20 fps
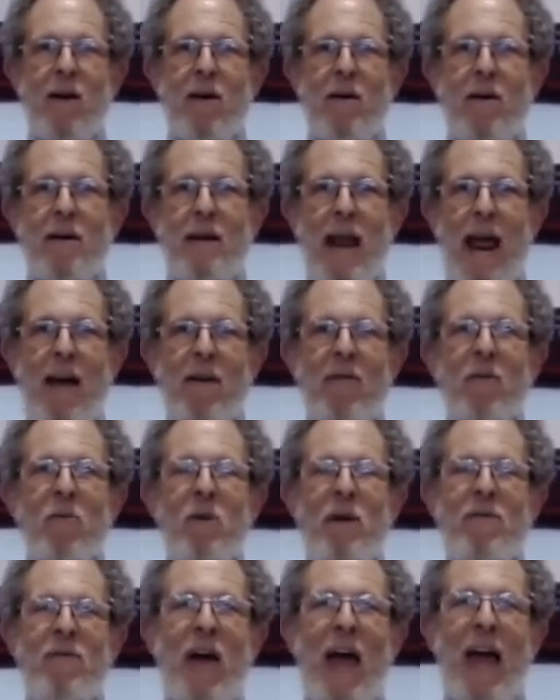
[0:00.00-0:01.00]
Now that
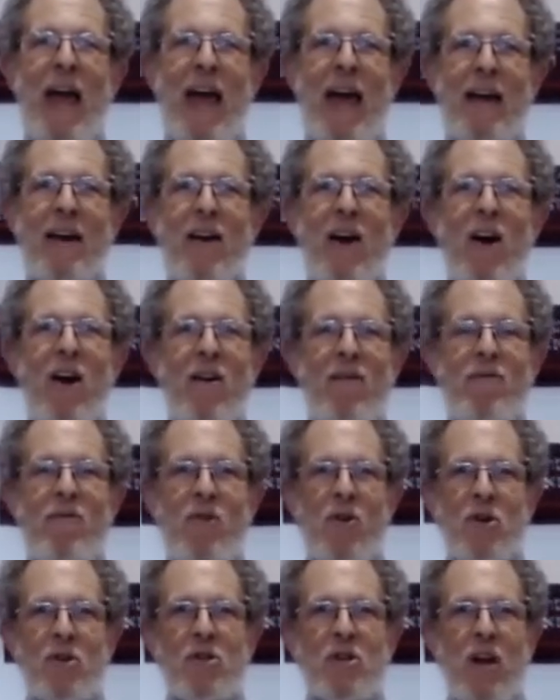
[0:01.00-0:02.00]
we've had our
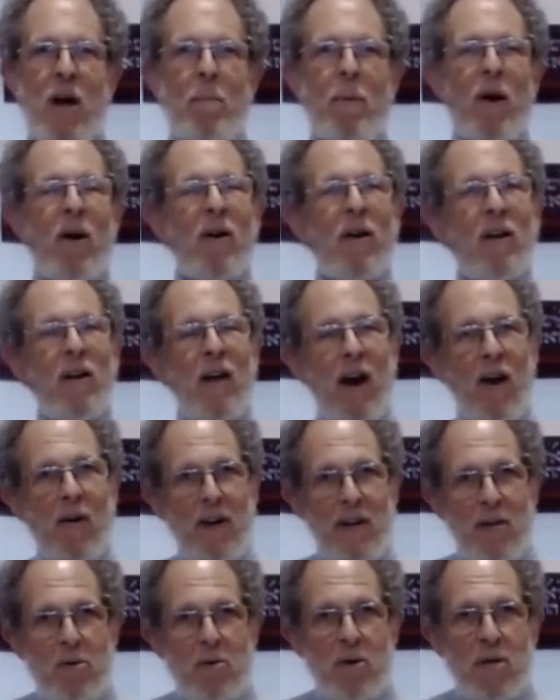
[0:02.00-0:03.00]
first cup, our, our
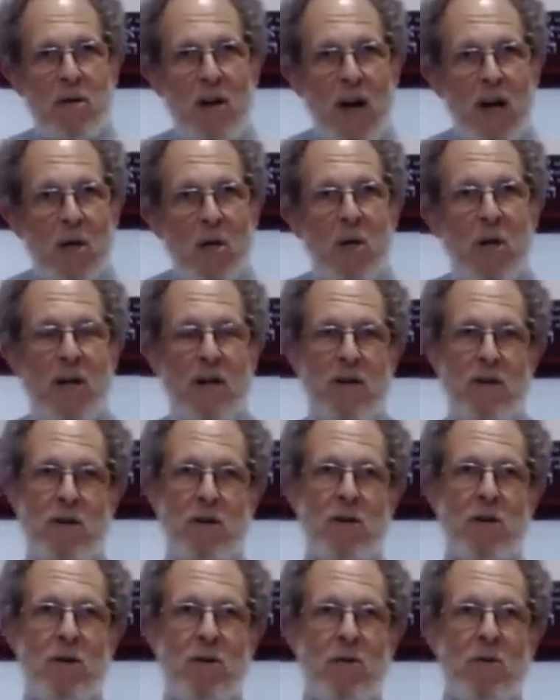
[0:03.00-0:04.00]
introduction
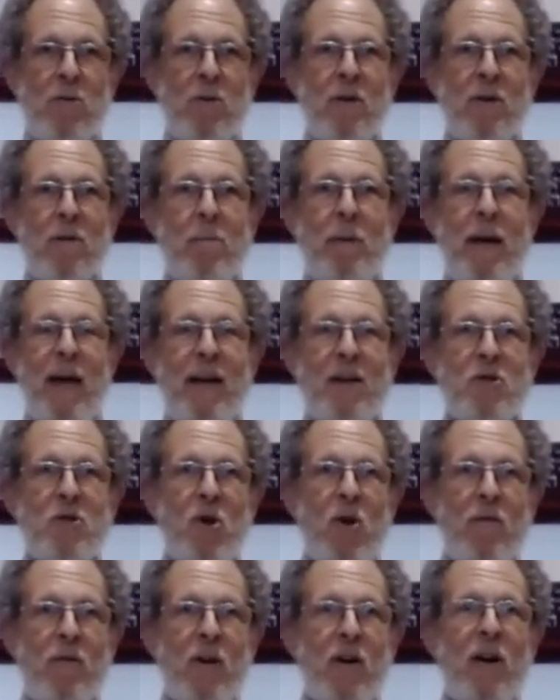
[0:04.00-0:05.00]
to the
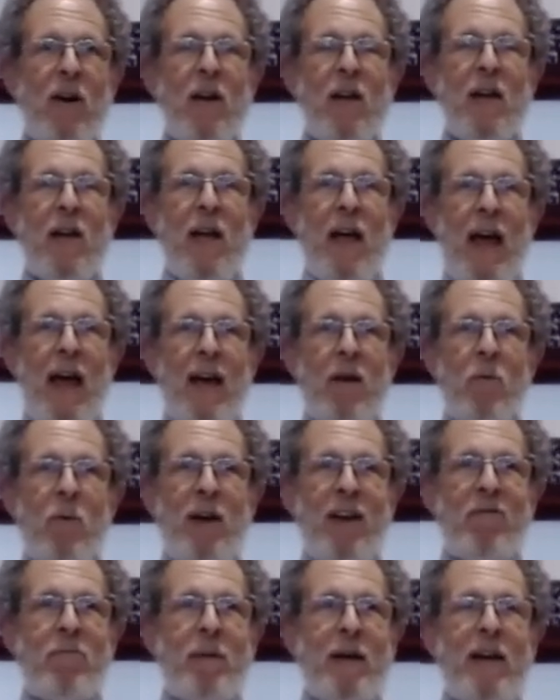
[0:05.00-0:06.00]
Passover, and
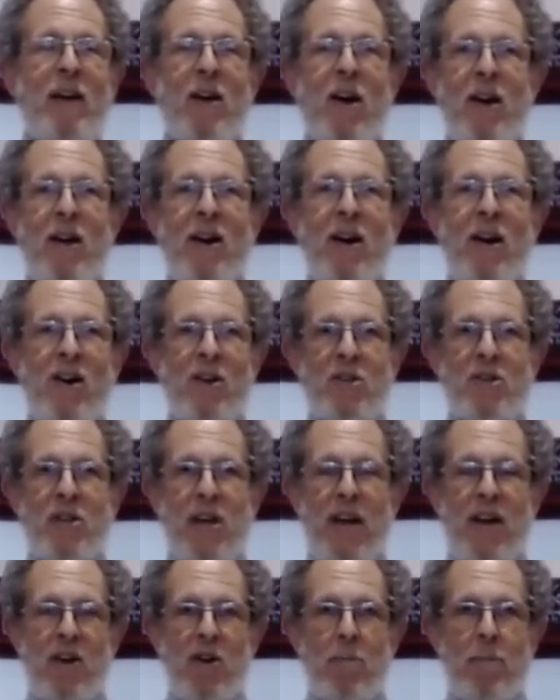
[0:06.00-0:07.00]
we have begun our
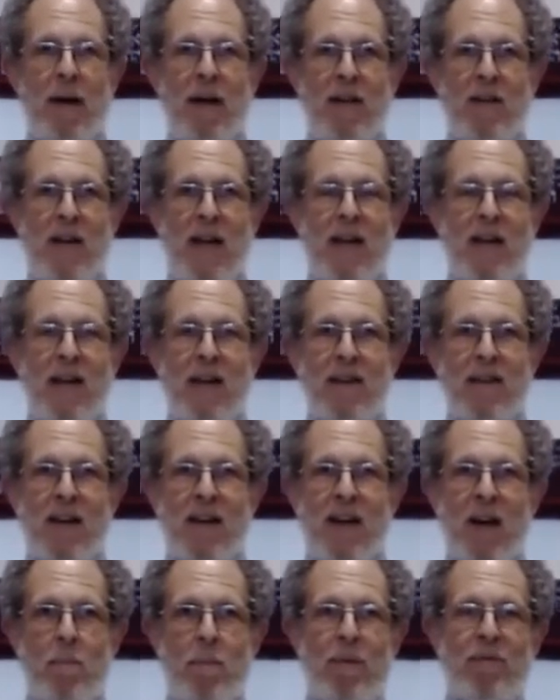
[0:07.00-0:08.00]
Seder by taking the
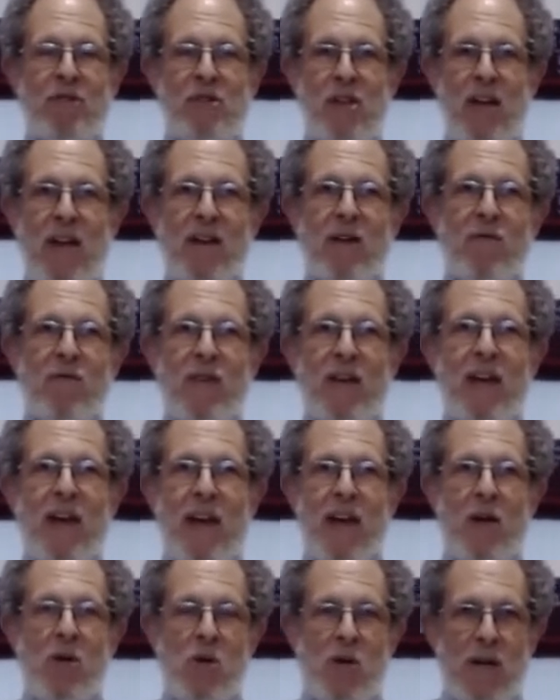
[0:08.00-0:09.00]
cup of
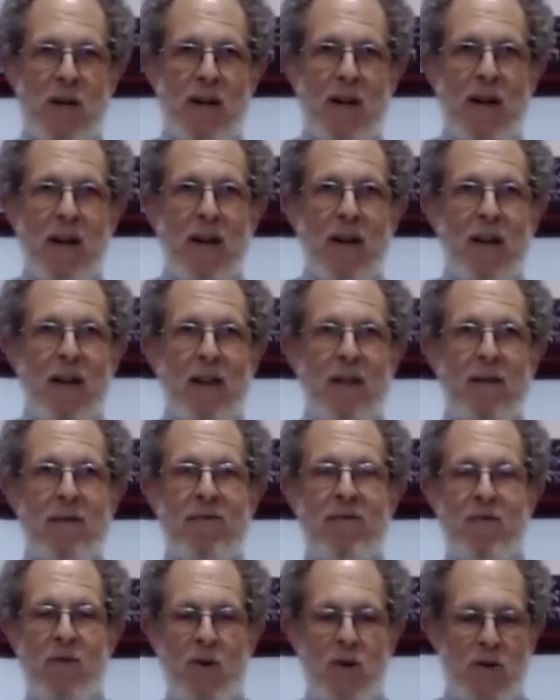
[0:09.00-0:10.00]
sanctification, the
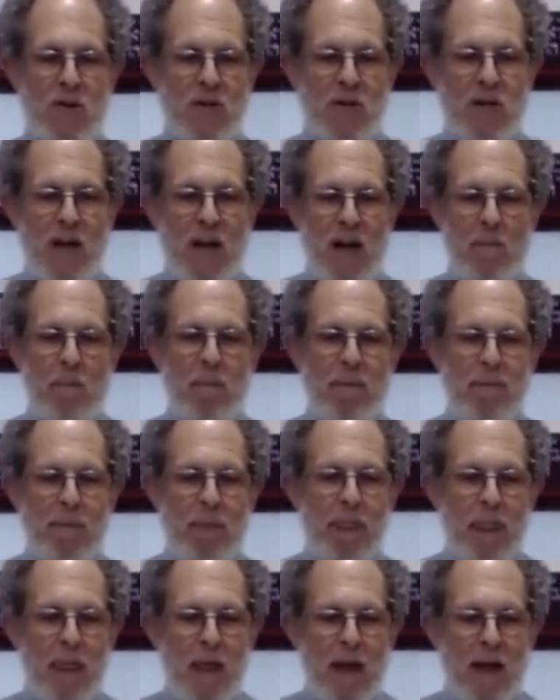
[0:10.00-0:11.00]
first cup.
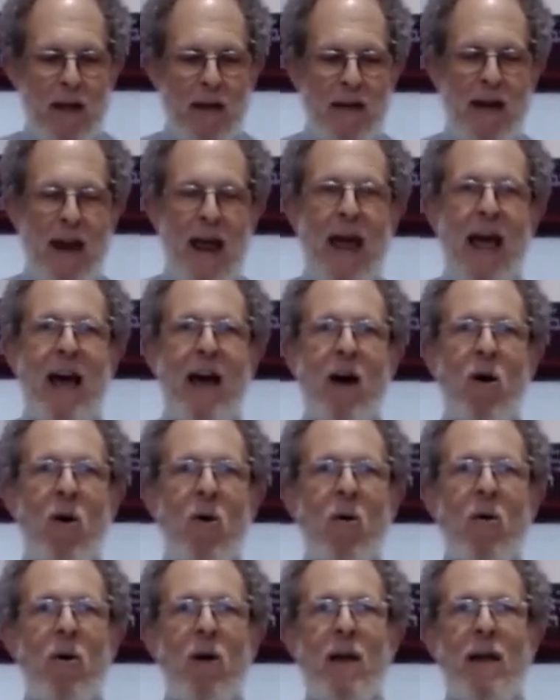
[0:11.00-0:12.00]

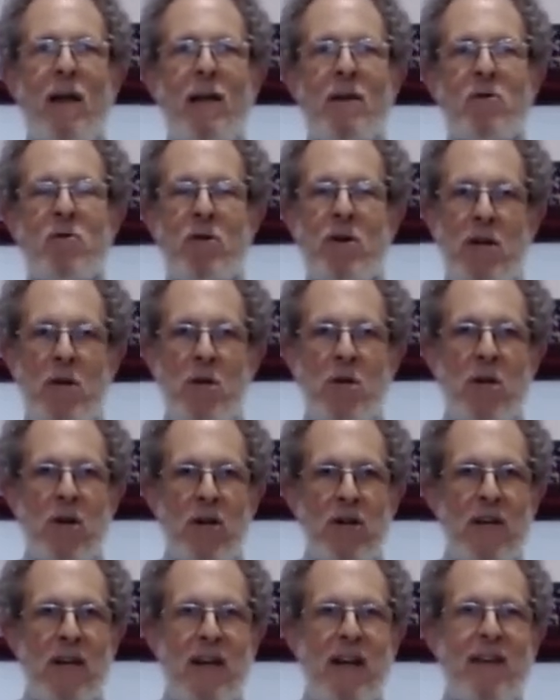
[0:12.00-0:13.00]
Now,
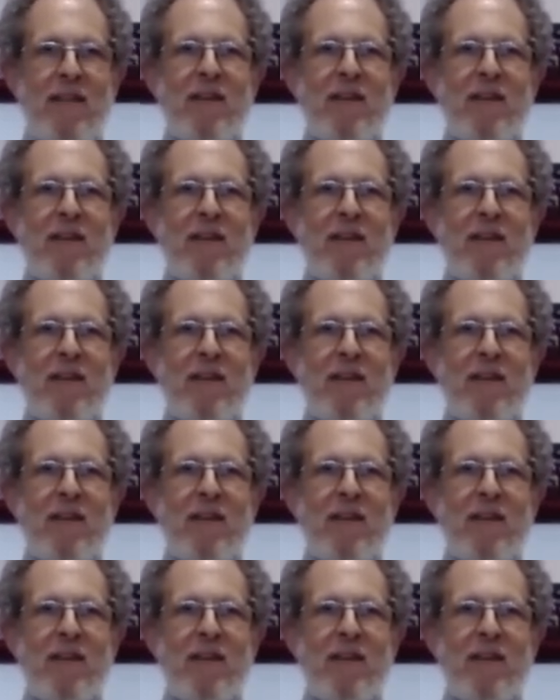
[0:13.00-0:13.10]
traditionally, the